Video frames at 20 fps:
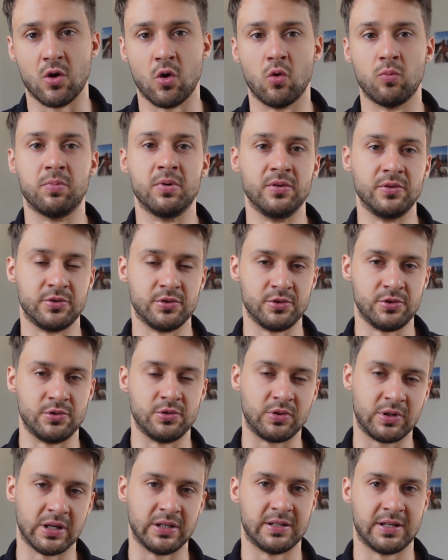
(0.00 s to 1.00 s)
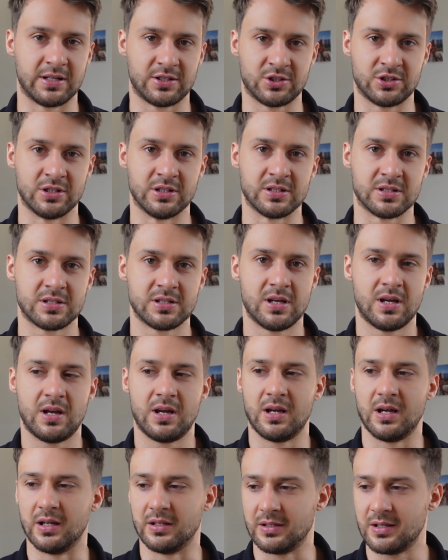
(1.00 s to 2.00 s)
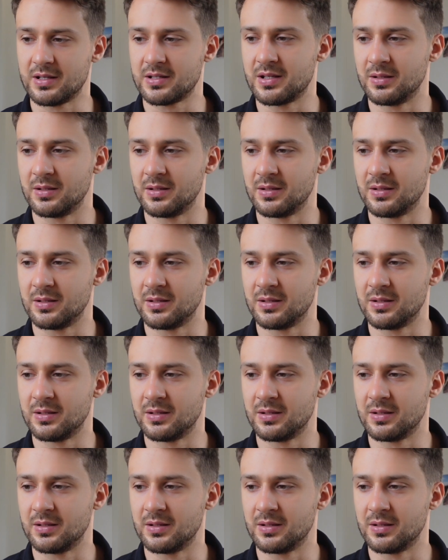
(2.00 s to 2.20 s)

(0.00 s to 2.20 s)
open to new connections and yes,